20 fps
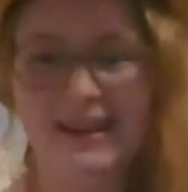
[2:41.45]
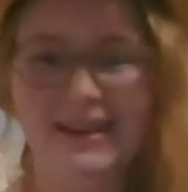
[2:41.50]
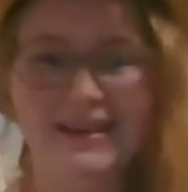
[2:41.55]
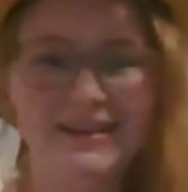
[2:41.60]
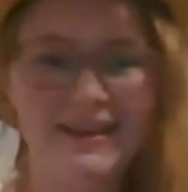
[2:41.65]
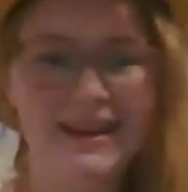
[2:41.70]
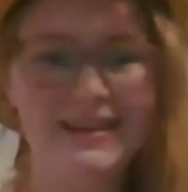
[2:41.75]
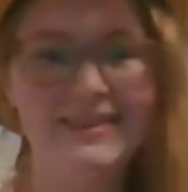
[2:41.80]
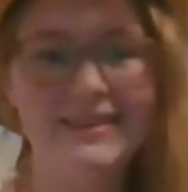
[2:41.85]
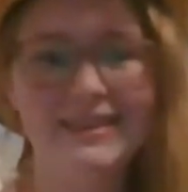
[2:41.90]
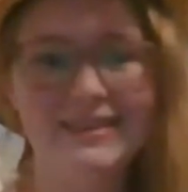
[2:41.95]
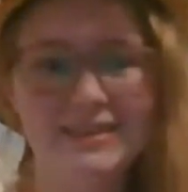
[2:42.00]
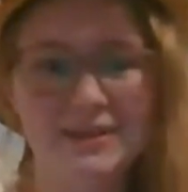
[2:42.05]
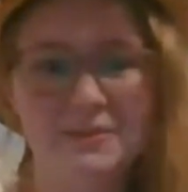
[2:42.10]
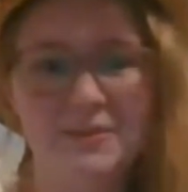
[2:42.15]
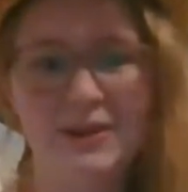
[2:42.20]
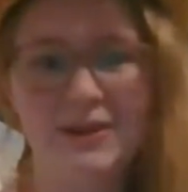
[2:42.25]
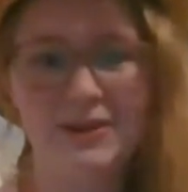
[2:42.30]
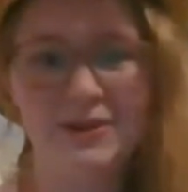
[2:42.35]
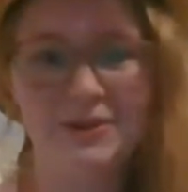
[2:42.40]
and I think
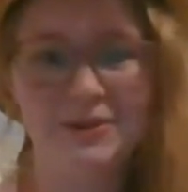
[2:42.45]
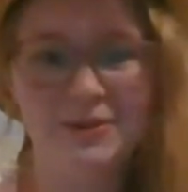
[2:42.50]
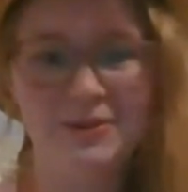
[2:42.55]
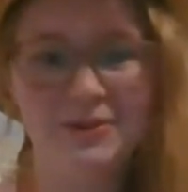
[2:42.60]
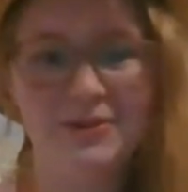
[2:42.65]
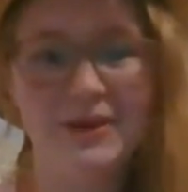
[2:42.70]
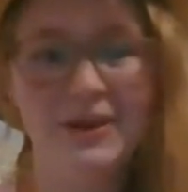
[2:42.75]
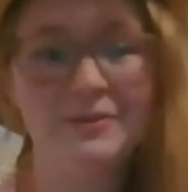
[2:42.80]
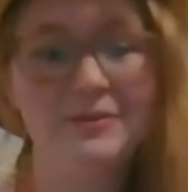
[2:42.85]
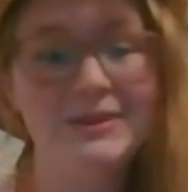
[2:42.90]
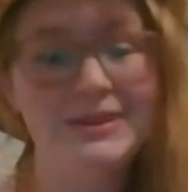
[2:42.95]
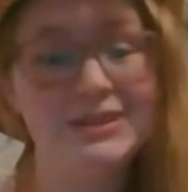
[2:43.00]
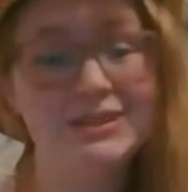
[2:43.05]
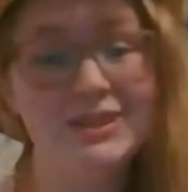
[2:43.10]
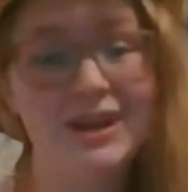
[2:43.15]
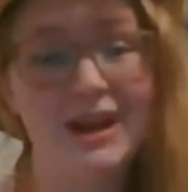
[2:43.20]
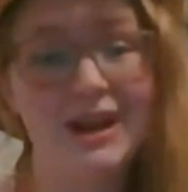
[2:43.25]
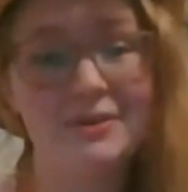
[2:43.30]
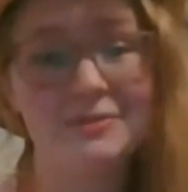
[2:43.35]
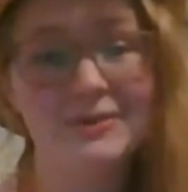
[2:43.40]
they're pretty cool, and we
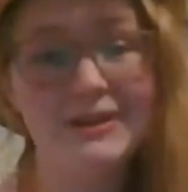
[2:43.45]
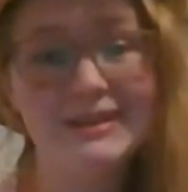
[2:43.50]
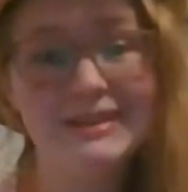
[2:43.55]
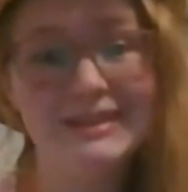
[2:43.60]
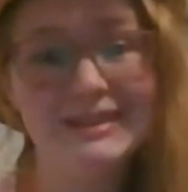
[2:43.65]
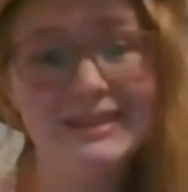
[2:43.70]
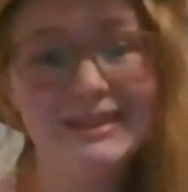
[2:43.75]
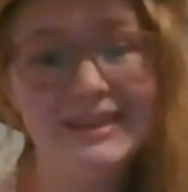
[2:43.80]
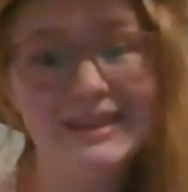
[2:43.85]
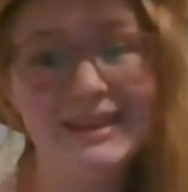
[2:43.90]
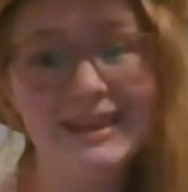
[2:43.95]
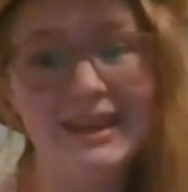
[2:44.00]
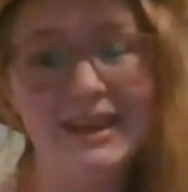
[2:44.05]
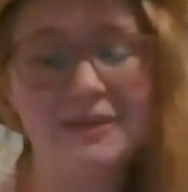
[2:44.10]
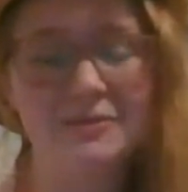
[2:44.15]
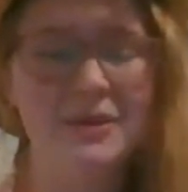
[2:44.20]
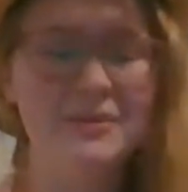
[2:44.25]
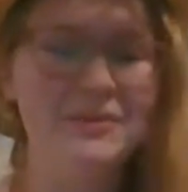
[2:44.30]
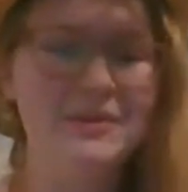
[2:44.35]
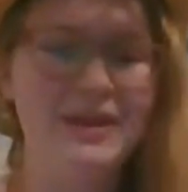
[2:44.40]
just got them recently,
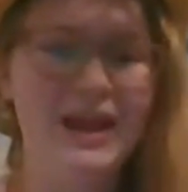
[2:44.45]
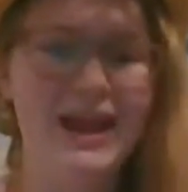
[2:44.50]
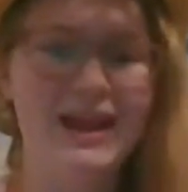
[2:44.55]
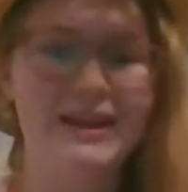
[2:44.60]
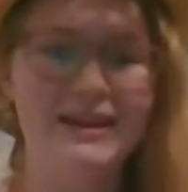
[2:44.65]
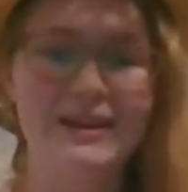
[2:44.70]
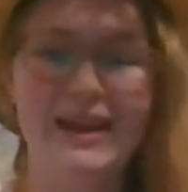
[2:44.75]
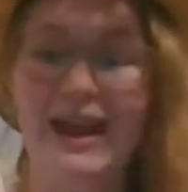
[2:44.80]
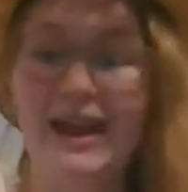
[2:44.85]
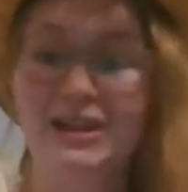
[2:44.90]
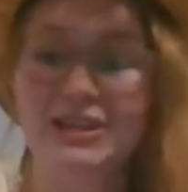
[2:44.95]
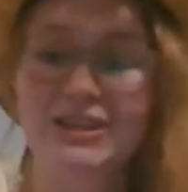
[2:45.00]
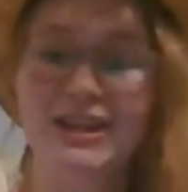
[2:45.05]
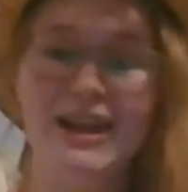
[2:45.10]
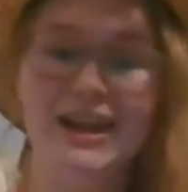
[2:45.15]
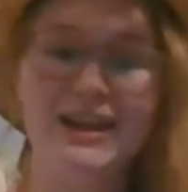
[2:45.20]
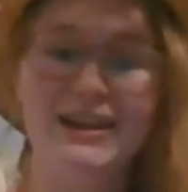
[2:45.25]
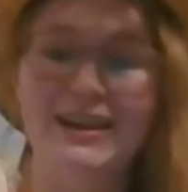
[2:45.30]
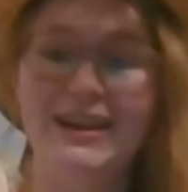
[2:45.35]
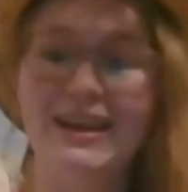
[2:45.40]
and we've actually
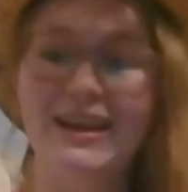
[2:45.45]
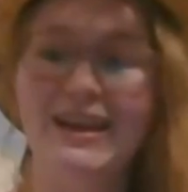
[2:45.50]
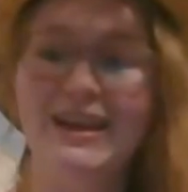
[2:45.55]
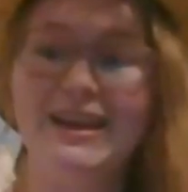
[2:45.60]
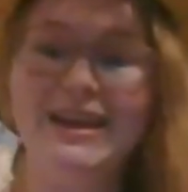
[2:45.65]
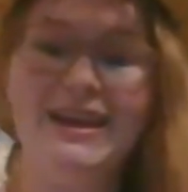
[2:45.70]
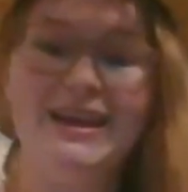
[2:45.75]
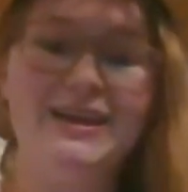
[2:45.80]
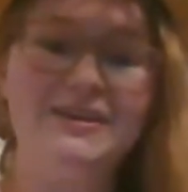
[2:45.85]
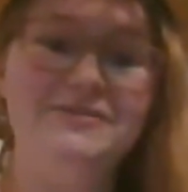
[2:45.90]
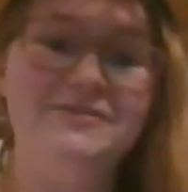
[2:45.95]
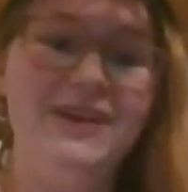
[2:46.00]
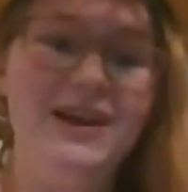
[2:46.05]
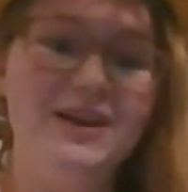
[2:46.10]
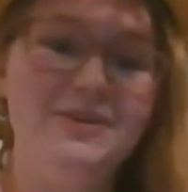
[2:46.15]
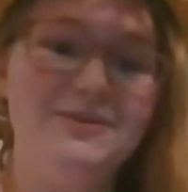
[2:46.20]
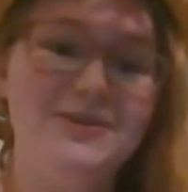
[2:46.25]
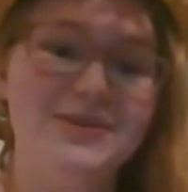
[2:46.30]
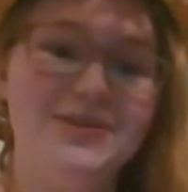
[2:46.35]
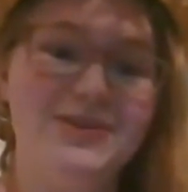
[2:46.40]
had a
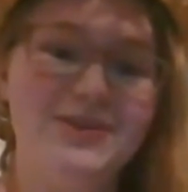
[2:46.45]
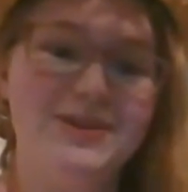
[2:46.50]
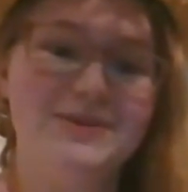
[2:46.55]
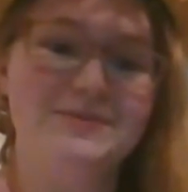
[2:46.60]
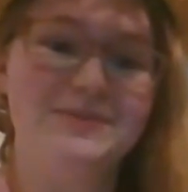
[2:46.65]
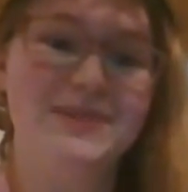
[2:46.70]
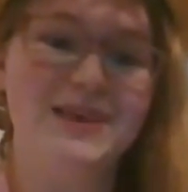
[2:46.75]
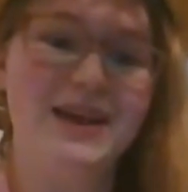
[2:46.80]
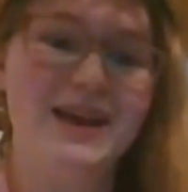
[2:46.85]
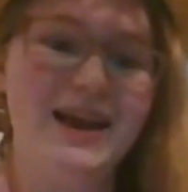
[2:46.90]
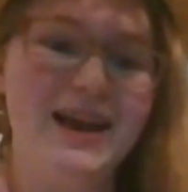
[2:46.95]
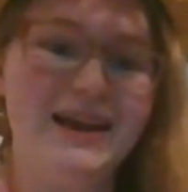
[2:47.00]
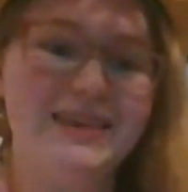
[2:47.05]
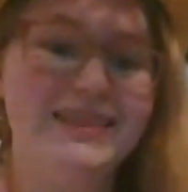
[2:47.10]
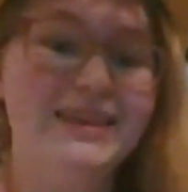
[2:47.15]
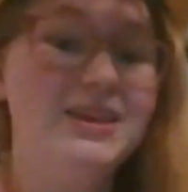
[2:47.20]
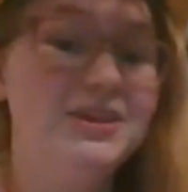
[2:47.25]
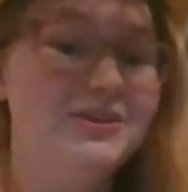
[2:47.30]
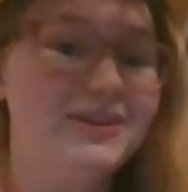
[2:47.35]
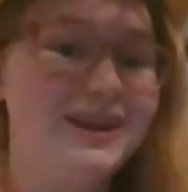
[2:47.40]
fight with them. I
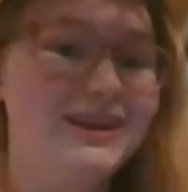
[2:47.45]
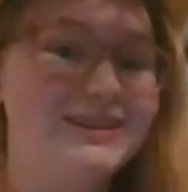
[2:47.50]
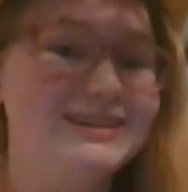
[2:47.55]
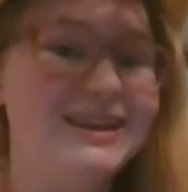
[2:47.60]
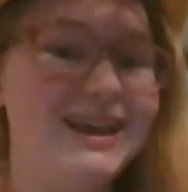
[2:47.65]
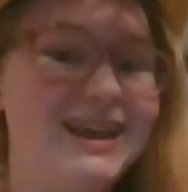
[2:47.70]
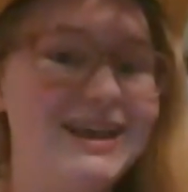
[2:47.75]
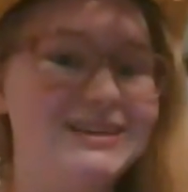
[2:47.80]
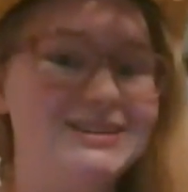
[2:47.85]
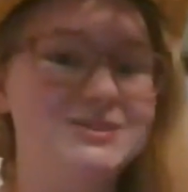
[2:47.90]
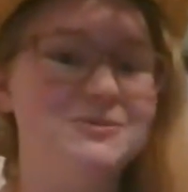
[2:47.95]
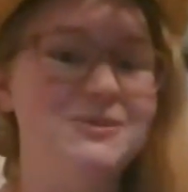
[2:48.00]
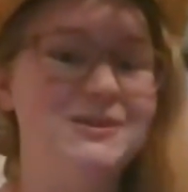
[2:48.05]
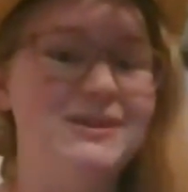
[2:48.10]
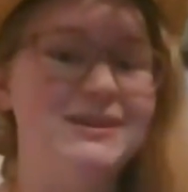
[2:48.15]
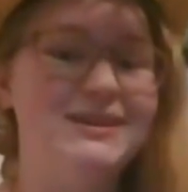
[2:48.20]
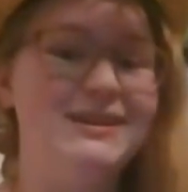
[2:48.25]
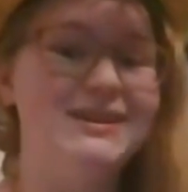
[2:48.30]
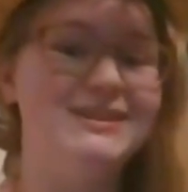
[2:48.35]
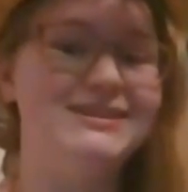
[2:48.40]
think you guys can guess
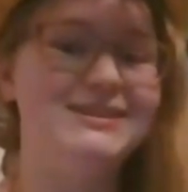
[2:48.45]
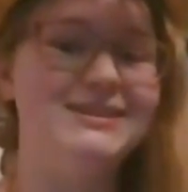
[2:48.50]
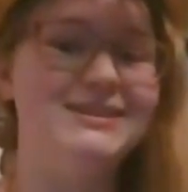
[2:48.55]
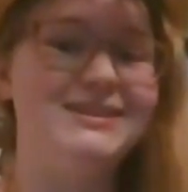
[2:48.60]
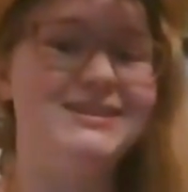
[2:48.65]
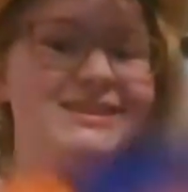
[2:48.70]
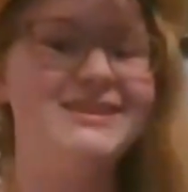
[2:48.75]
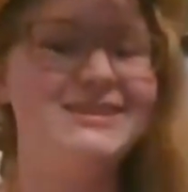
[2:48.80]
what it is.